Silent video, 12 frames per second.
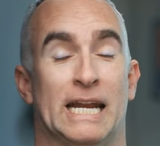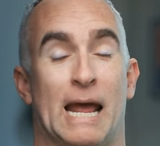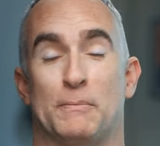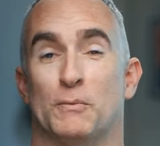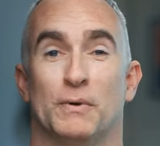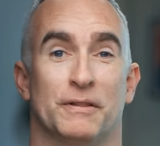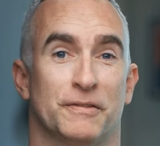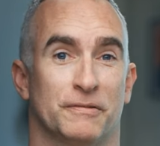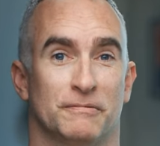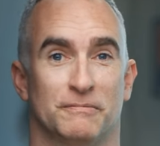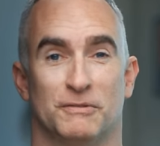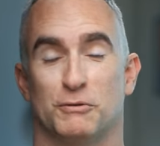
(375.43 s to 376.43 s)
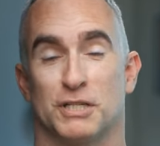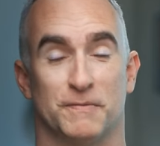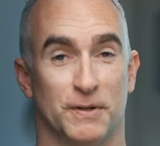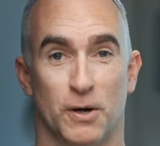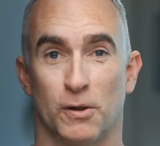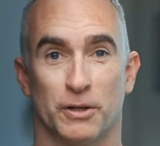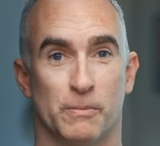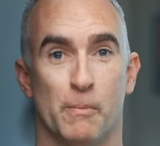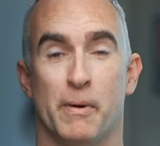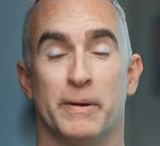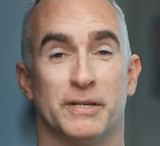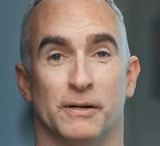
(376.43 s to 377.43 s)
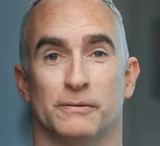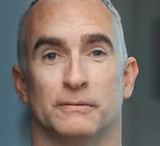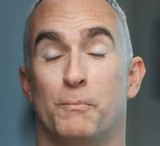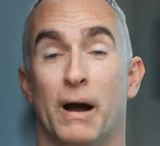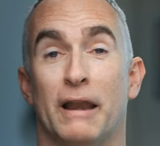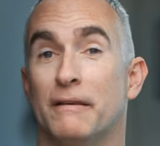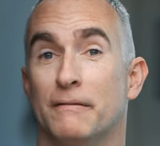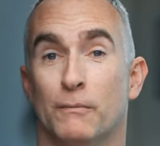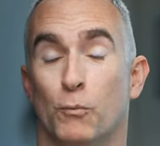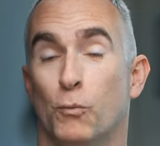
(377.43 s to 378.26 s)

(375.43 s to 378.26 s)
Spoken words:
it happened with Christopher Nolan on Memento, but